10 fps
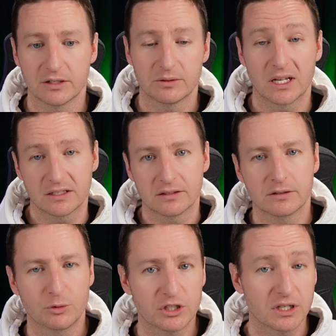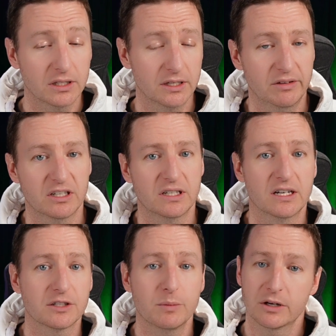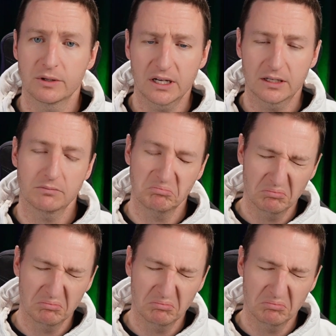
So that's twitch.tv/PetterTech.